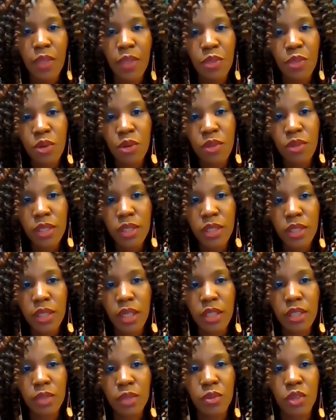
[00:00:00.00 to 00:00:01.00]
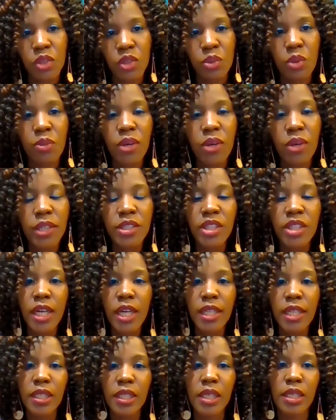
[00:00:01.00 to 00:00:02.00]
And through this task force, we worked
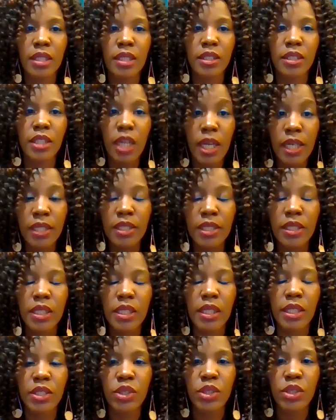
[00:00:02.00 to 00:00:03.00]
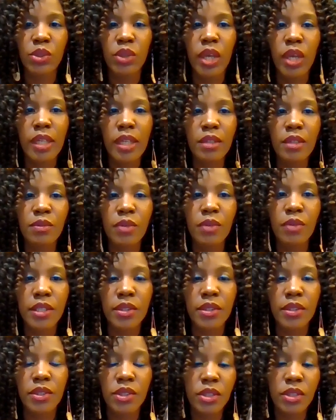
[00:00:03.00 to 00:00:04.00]
tirelessly to
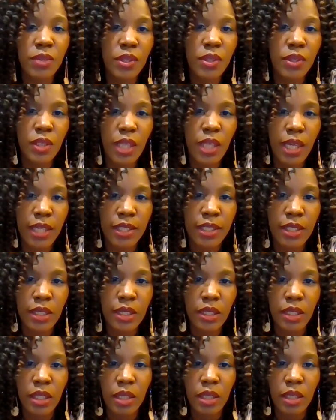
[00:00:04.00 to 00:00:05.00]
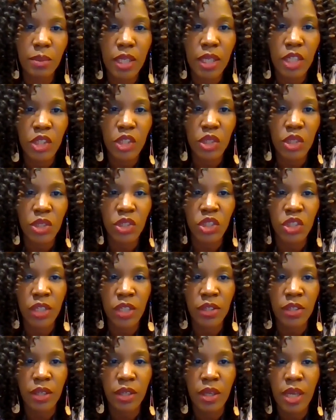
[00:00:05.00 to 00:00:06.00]
elevate the cervical cancer elimination
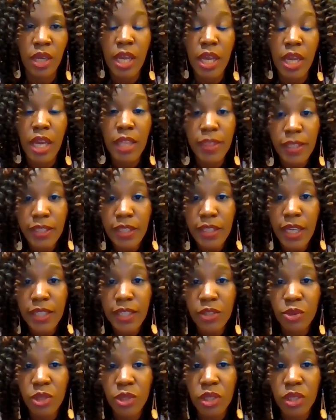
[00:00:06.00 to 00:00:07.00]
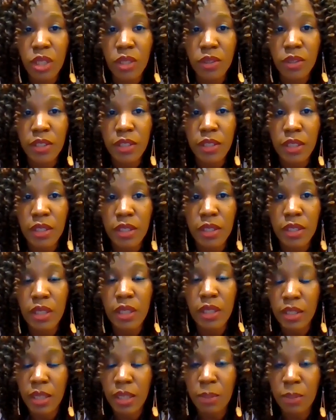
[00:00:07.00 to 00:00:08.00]
agenda. And this has resulted in
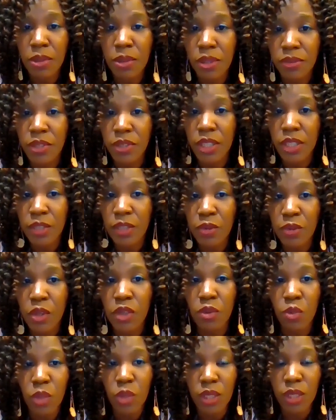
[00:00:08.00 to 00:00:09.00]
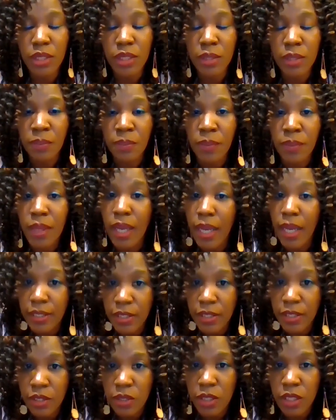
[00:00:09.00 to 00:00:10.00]
a number of significant wins.
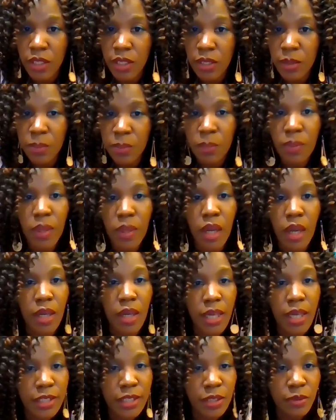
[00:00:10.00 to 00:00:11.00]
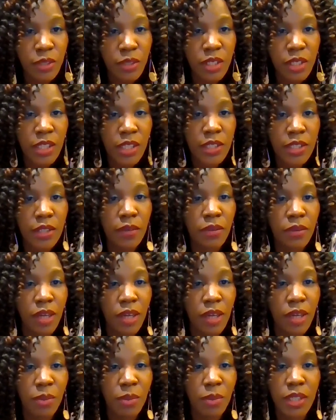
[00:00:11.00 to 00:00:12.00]
As to date, our heads of state, of
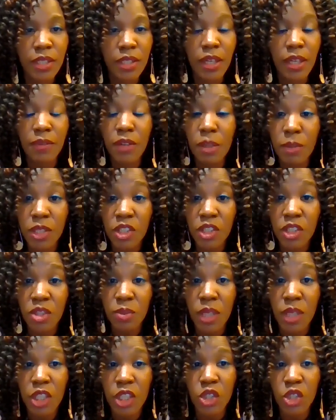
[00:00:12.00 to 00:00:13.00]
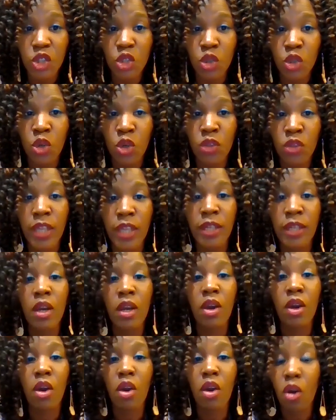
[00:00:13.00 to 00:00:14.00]
government, have committed to making sure that
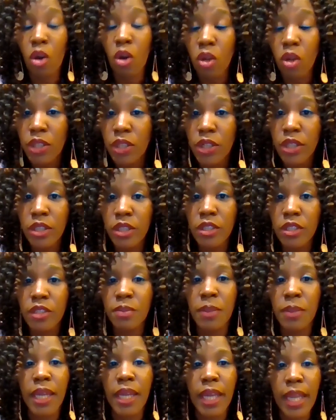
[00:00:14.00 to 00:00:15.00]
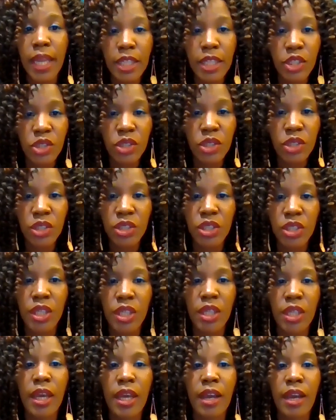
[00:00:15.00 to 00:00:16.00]
all girls by age
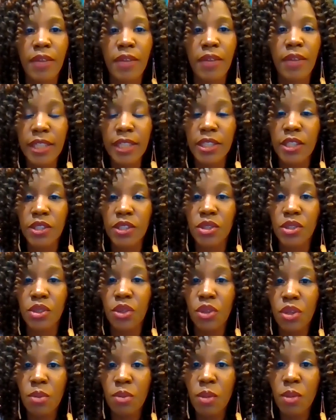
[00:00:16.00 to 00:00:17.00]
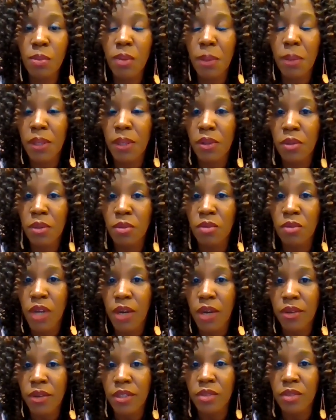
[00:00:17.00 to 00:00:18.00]
13 have access to the human
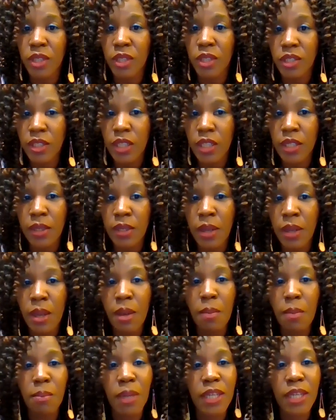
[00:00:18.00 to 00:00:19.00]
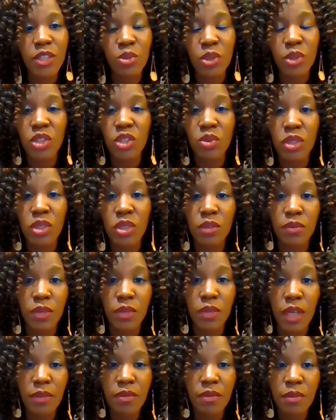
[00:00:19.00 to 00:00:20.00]
papillomavirus vaccine by
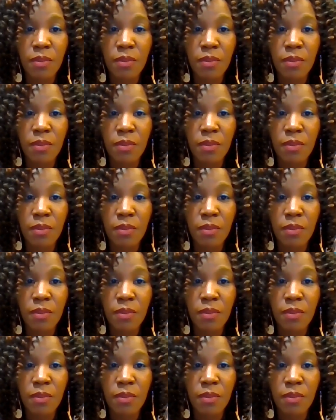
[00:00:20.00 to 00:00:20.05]
2025.